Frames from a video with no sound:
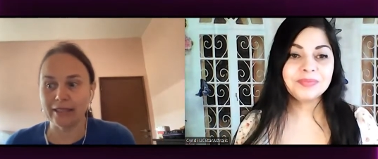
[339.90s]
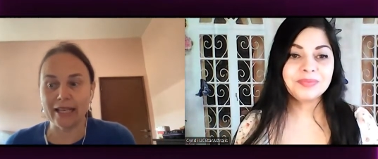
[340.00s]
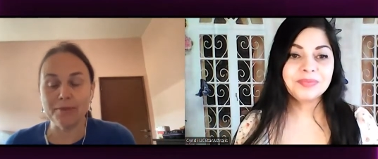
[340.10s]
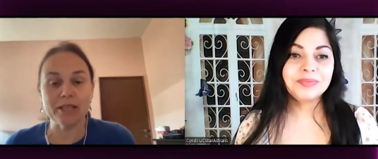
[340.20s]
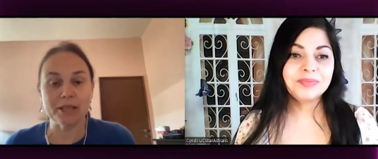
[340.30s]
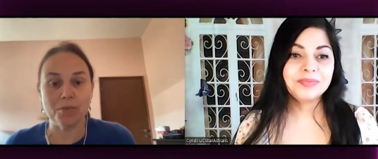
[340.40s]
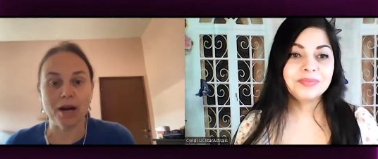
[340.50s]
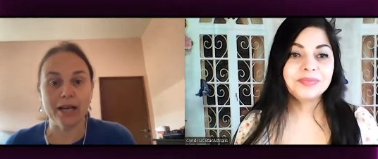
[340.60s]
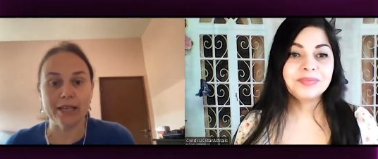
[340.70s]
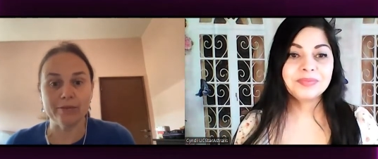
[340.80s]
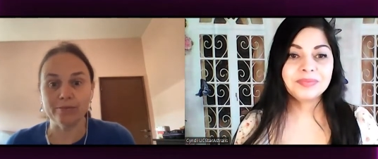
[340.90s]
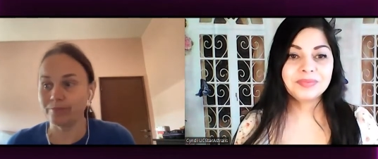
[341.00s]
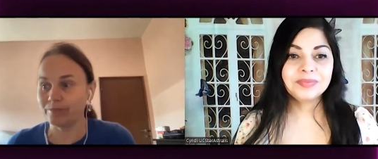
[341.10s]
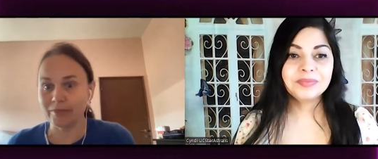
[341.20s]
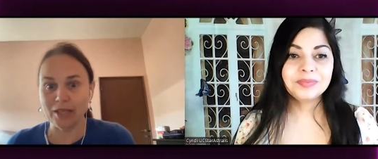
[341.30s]
Speaker 1: limit my,
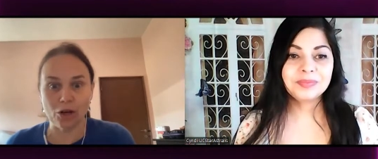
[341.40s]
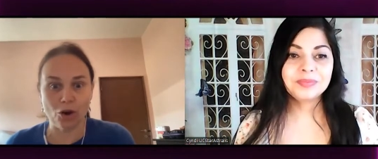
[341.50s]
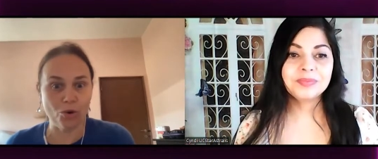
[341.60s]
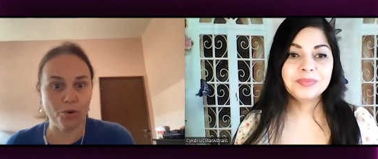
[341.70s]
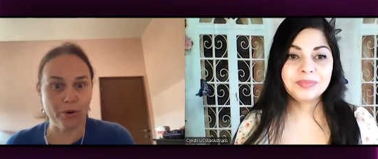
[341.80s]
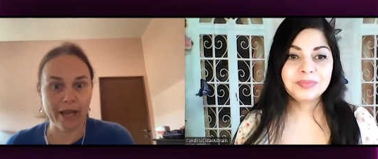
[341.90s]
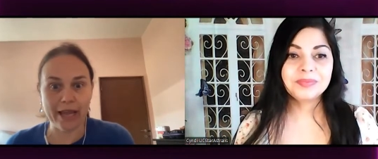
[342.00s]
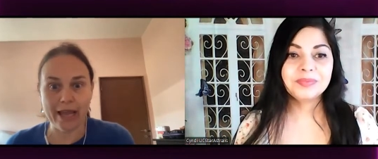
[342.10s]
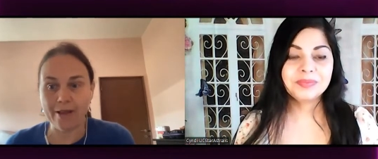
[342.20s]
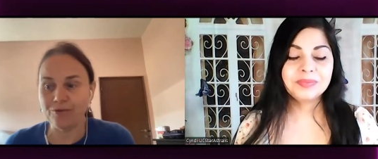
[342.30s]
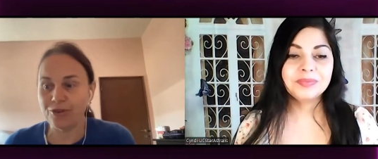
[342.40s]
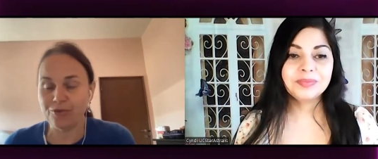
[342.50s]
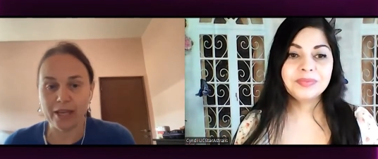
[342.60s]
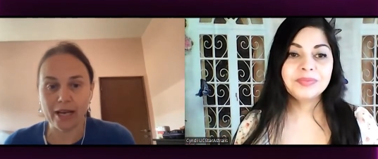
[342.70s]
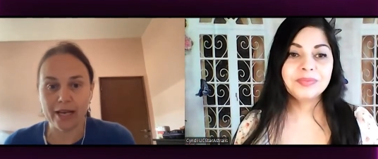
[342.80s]
you know,
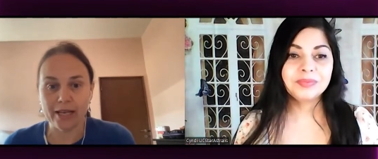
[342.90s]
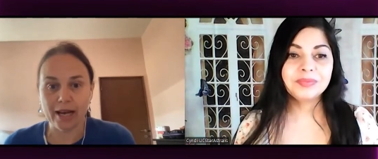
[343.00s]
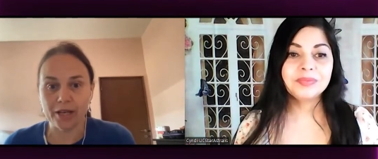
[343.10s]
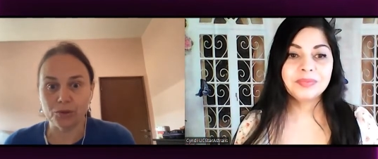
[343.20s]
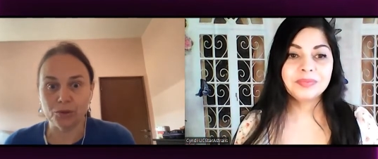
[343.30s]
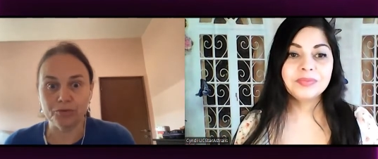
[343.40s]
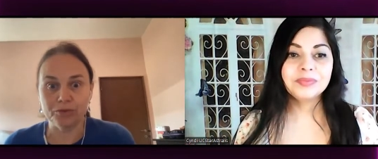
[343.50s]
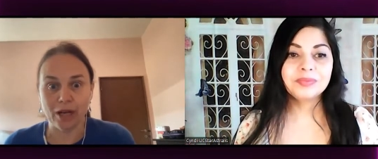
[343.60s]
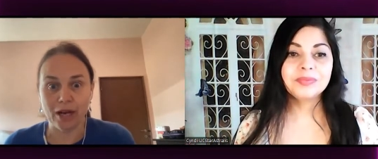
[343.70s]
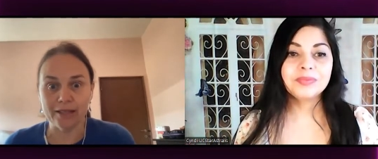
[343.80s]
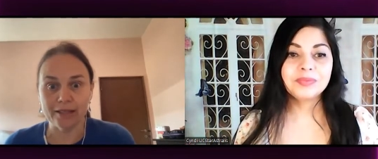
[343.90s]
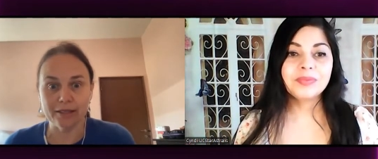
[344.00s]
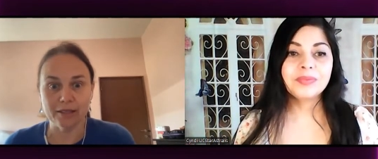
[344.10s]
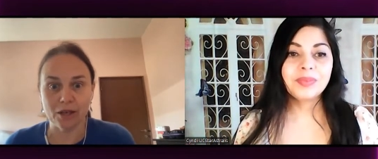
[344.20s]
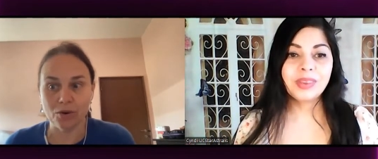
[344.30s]
everything I, I could do
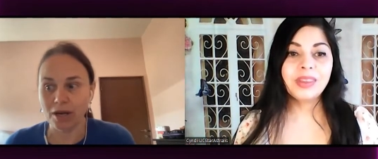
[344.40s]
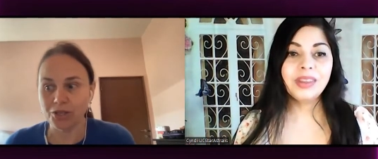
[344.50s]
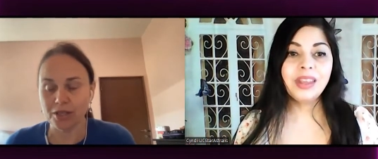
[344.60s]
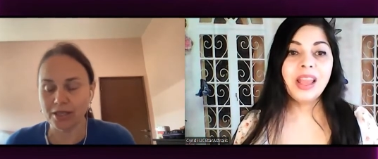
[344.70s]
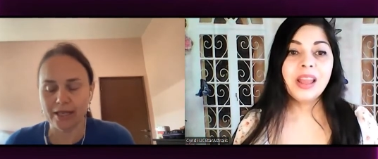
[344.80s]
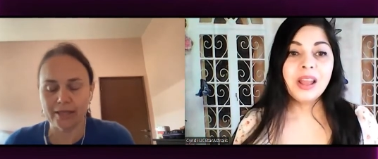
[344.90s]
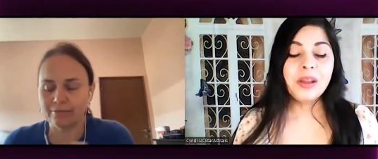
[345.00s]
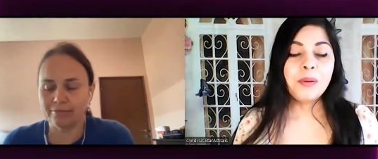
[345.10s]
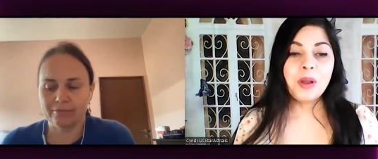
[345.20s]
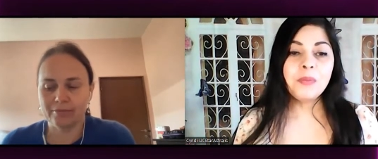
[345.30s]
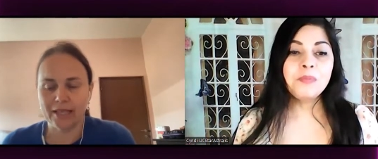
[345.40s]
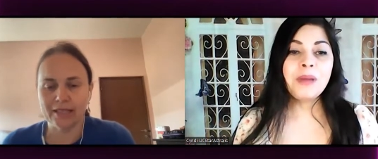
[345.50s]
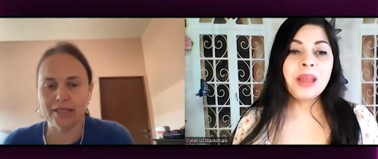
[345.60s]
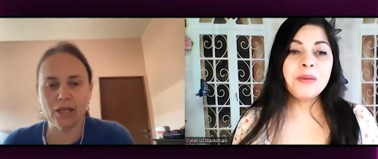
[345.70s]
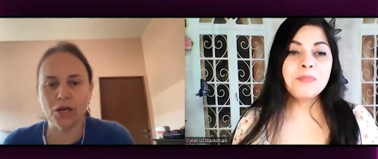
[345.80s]
done, you know, I just, I, I
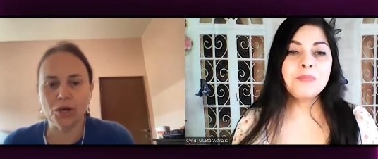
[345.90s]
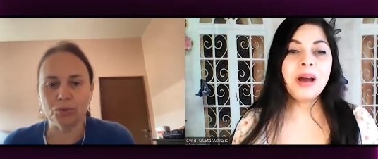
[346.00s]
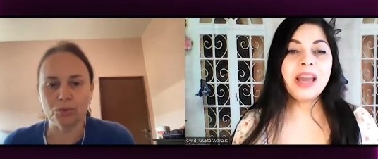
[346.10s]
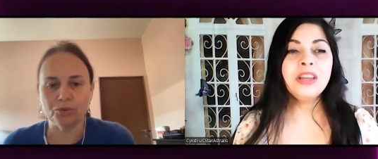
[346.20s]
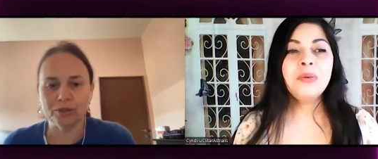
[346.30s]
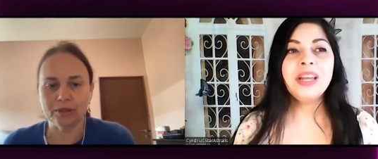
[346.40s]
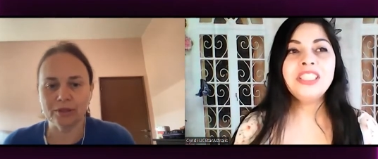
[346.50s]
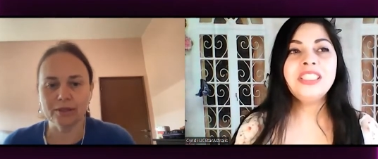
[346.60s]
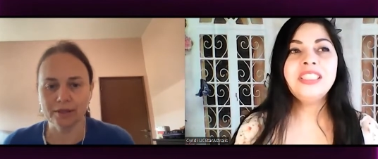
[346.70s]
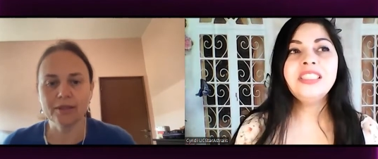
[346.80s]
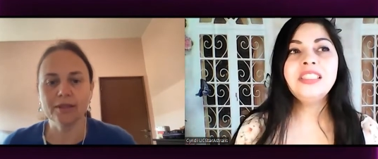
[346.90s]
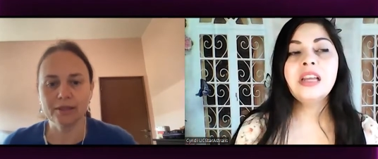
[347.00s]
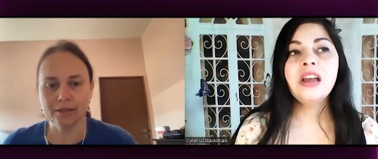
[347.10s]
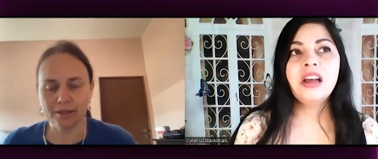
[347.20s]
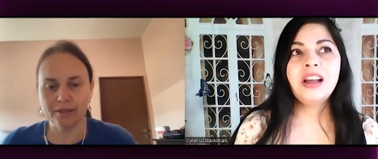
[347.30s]
Speaker 2: didn't my, go. To... My question
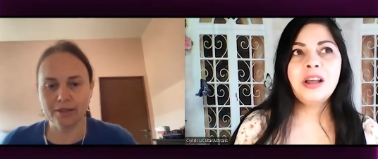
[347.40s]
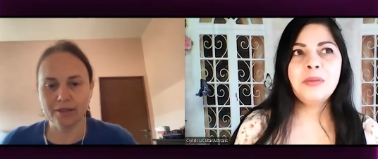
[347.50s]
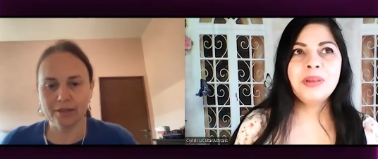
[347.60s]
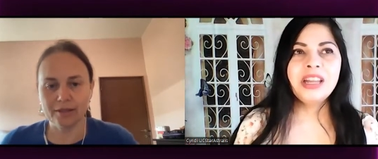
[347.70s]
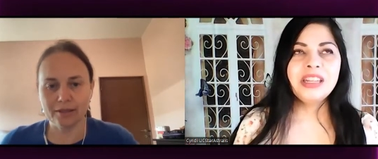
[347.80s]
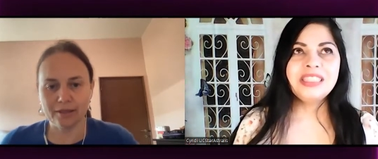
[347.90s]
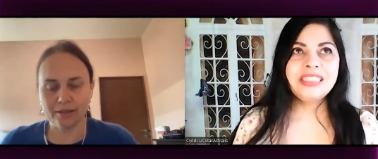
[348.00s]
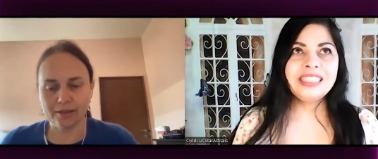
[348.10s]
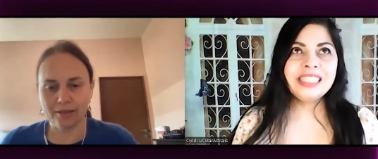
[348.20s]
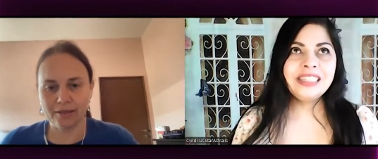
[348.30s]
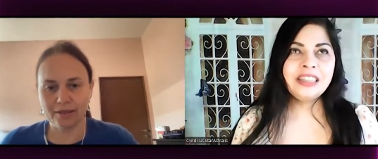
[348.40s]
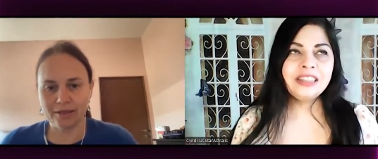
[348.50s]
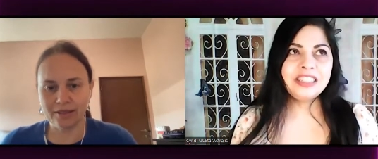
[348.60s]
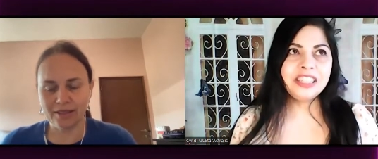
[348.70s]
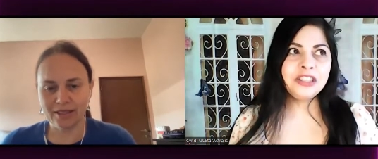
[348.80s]
is, um,
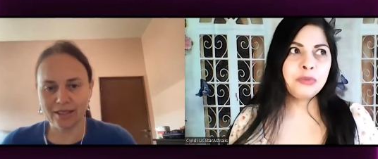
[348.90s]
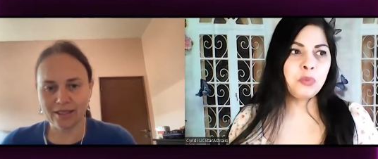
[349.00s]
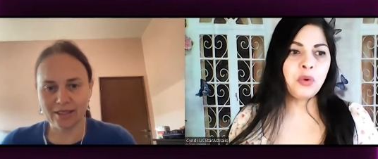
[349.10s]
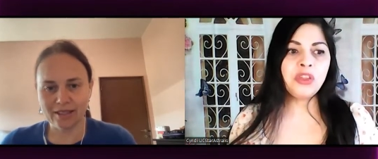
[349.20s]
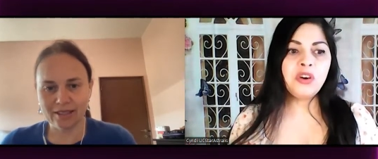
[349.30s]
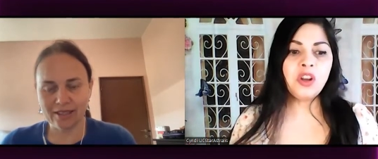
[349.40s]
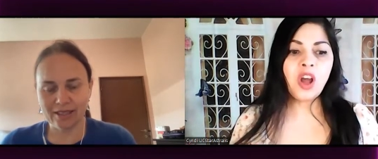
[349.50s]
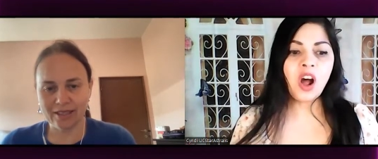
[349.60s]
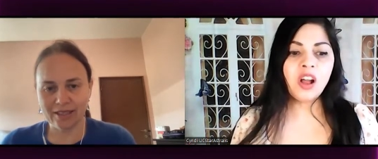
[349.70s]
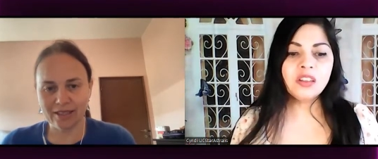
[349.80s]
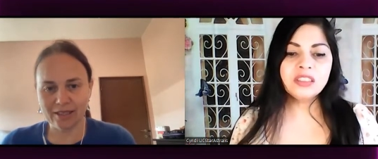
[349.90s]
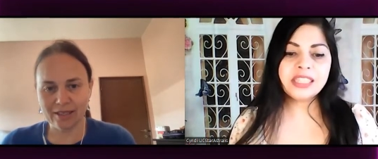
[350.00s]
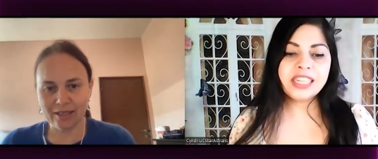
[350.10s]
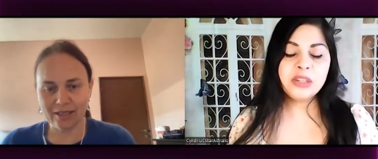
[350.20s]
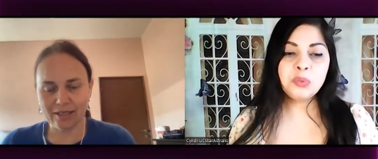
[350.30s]
did, did, were there
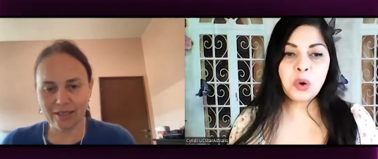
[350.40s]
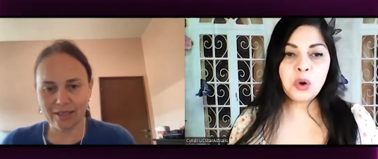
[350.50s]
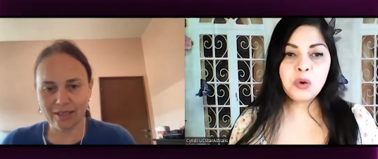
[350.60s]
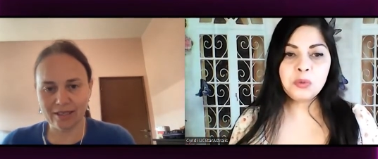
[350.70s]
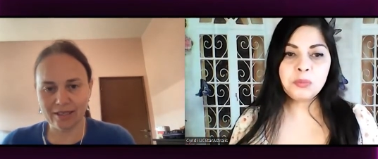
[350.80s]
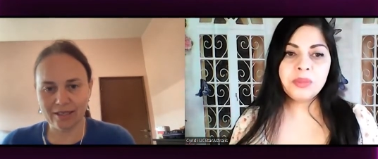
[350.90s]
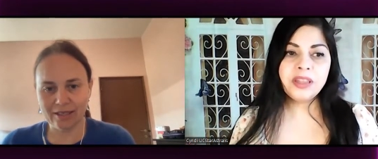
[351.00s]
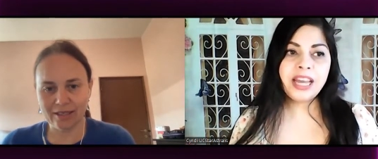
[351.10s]
laws in Rome